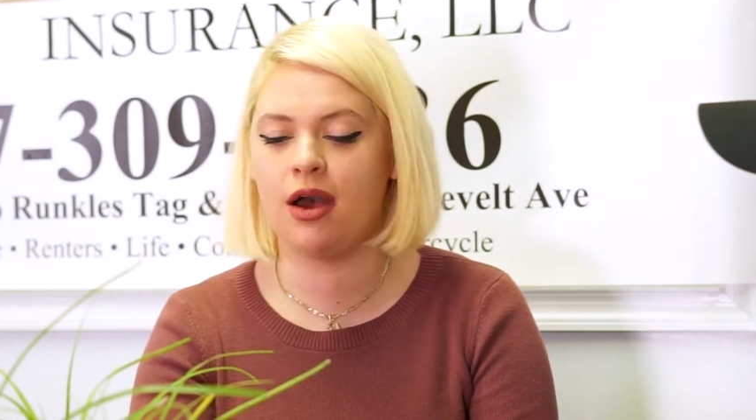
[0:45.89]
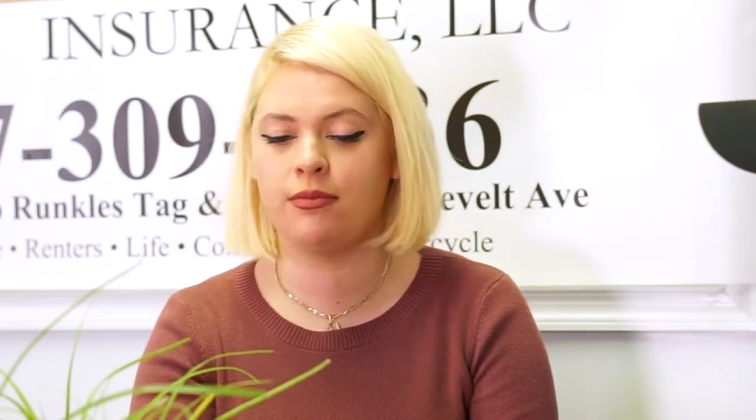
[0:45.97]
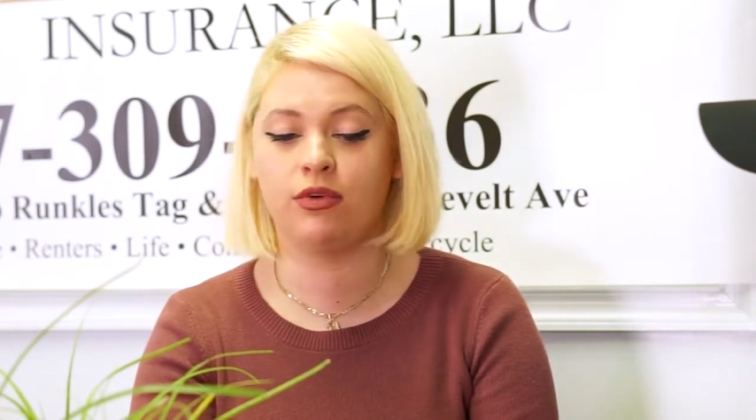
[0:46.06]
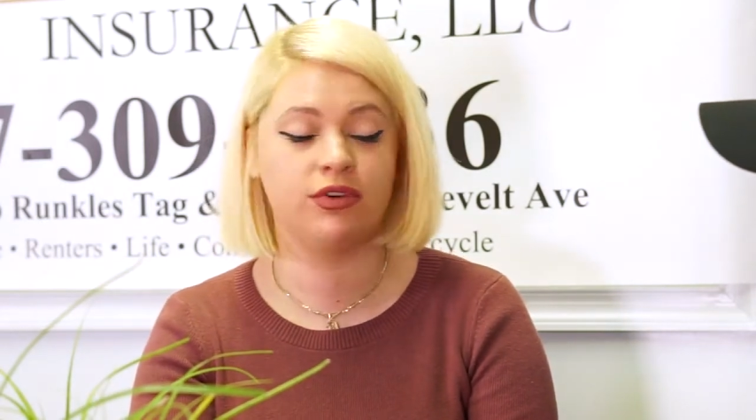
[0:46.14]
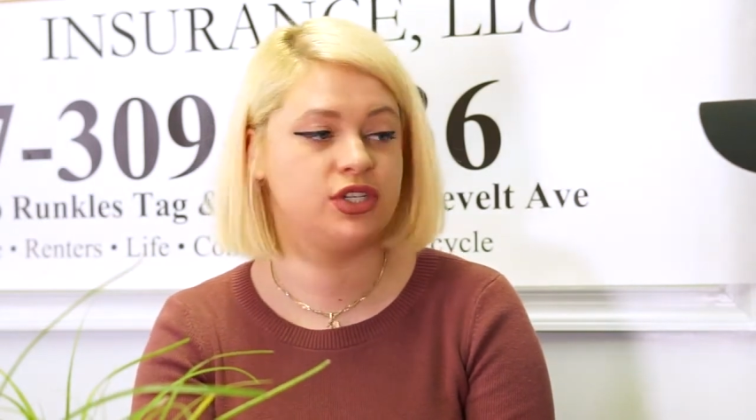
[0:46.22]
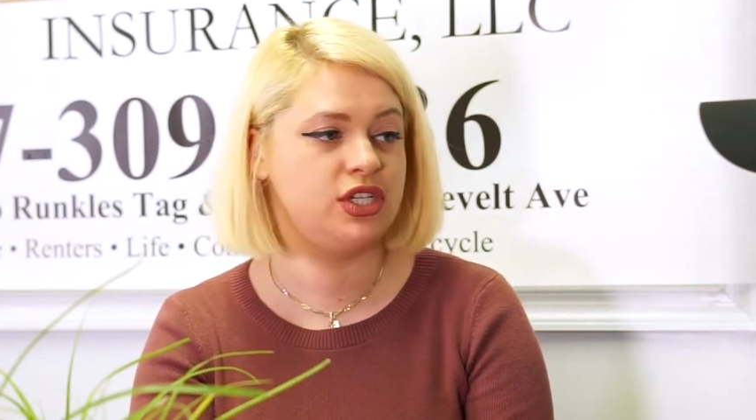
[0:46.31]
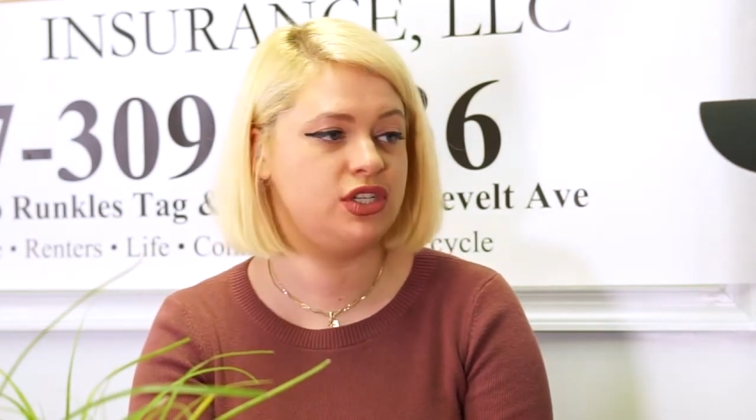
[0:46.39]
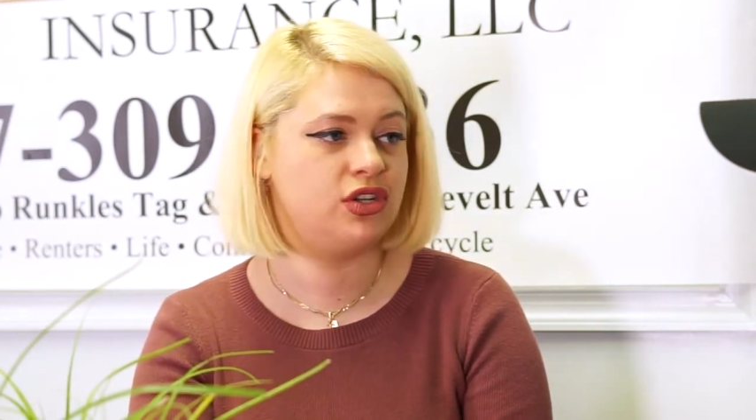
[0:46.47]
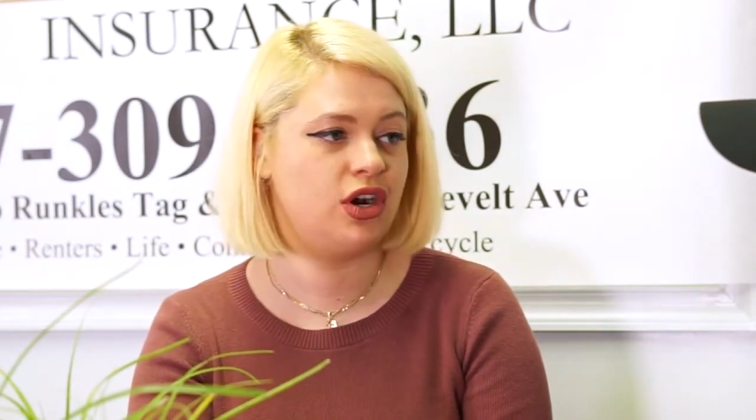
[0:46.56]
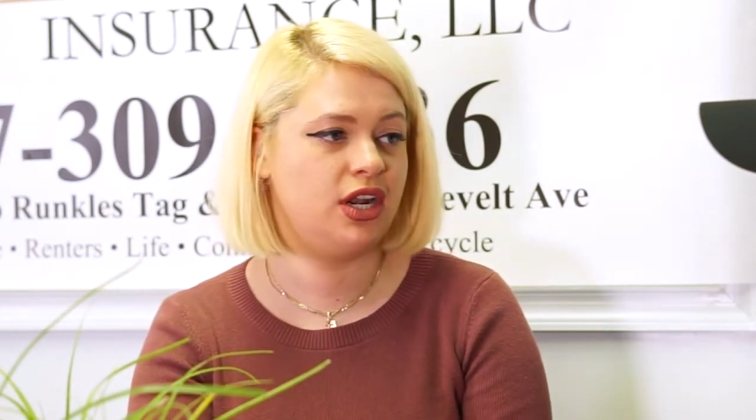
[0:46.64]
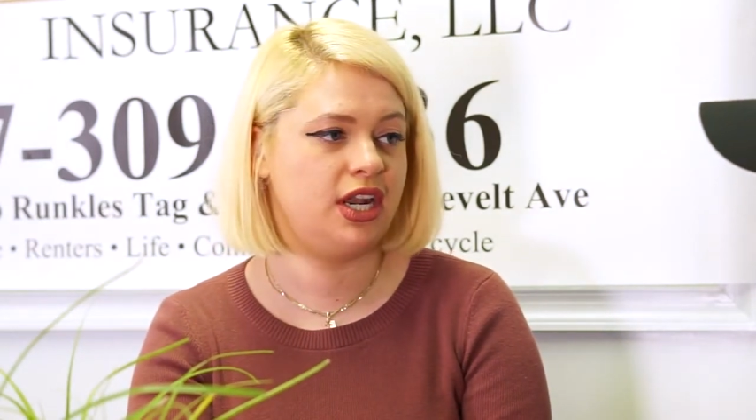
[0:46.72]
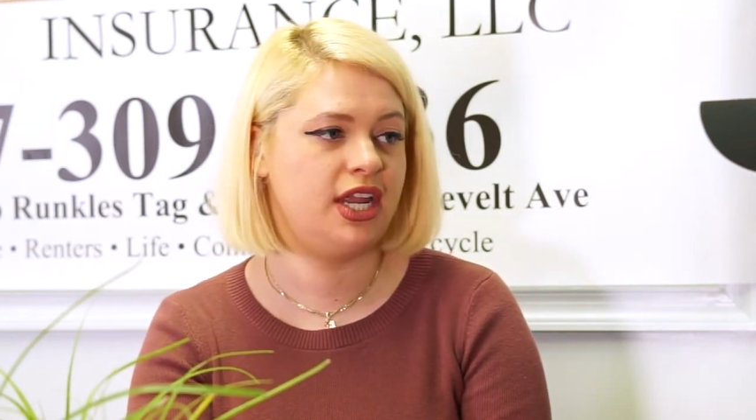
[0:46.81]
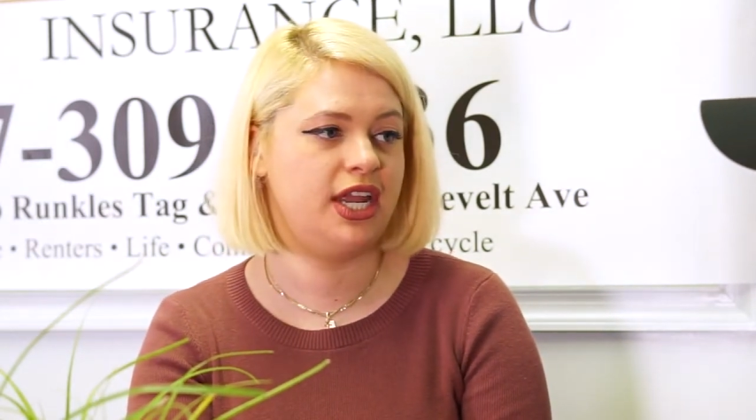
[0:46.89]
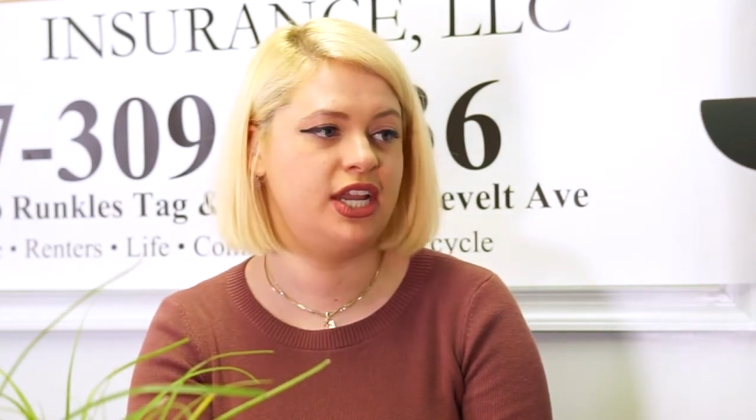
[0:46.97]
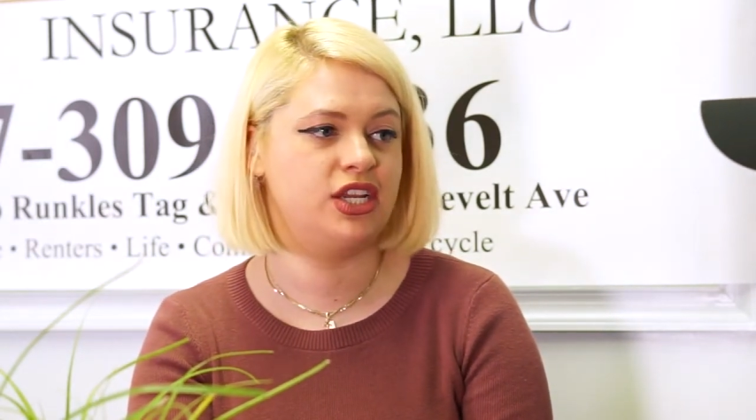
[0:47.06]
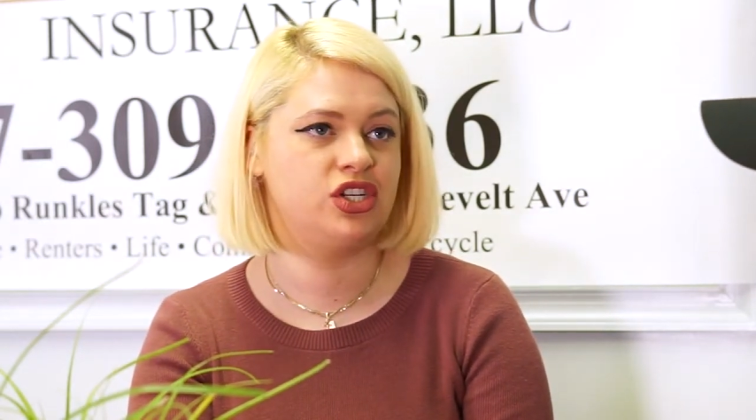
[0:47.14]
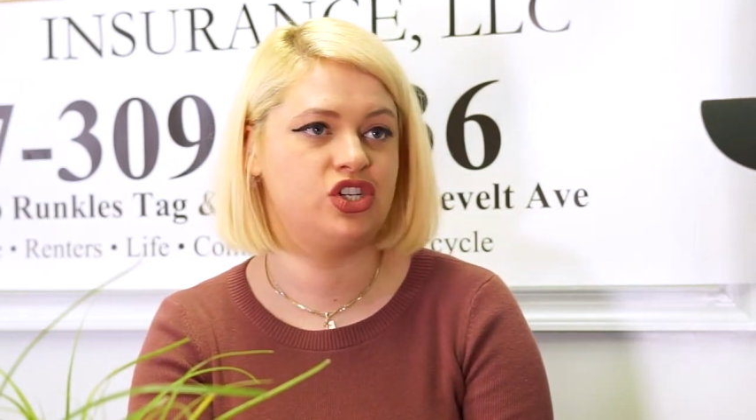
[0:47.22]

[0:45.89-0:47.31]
Originally started it in